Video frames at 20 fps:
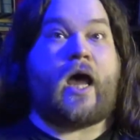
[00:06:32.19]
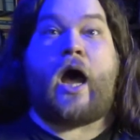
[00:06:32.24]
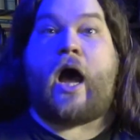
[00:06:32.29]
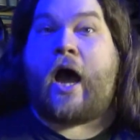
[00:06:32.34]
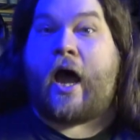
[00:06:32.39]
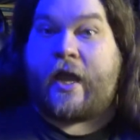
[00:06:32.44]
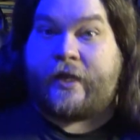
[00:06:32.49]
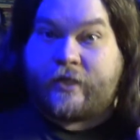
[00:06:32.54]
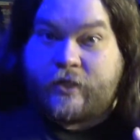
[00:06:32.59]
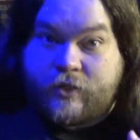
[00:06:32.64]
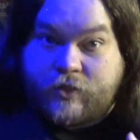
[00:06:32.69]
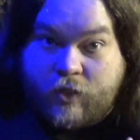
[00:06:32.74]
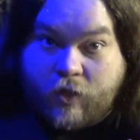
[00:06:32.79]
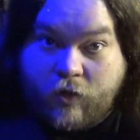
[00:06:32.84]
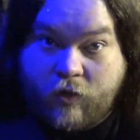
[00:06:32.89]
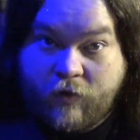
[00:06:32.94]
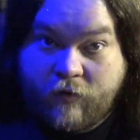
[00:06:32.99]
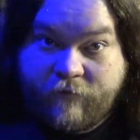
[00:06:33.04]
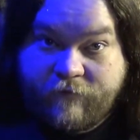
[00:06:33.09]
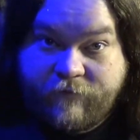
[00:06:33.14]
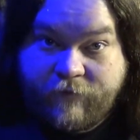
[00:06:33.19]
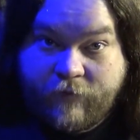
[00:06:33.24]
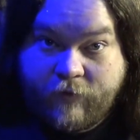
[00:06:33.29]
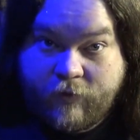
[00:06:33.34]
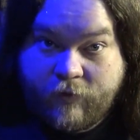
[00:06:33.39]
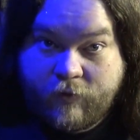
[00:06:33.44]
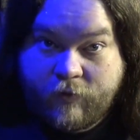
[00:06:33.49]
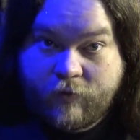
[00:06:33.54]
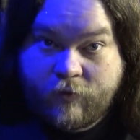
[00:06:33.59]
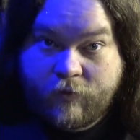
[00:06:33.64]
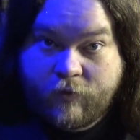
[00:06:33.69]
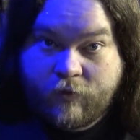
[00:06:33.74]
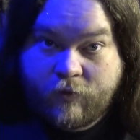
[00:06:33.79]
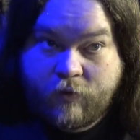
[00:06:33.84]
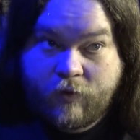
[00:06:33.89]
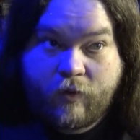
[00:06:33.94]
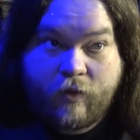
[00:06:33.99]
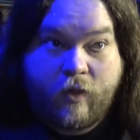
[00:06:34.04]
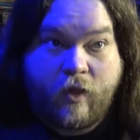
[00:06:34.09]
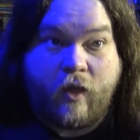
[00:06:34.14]
I deserve,
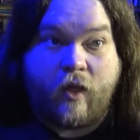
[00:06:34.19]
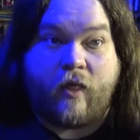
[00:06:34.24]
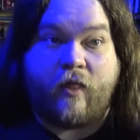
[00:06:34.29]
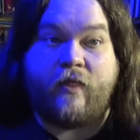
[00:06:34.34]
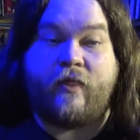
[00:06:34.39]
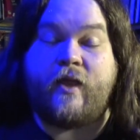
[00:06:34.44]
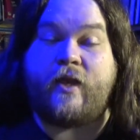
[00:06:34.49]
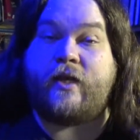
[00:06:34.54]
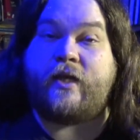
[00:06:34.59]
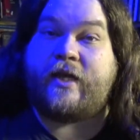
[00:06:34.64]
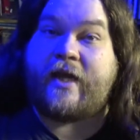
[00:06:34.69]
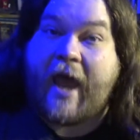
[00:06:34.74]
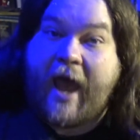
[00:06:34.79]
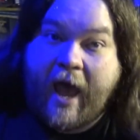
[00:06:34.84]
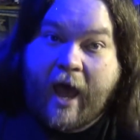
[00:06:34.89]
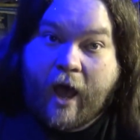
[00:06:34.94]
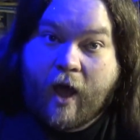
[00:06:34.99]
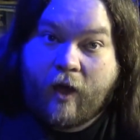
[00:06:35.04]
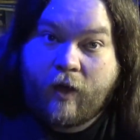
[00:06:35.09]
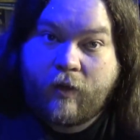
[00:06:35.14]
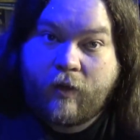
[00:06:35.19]
then yeah,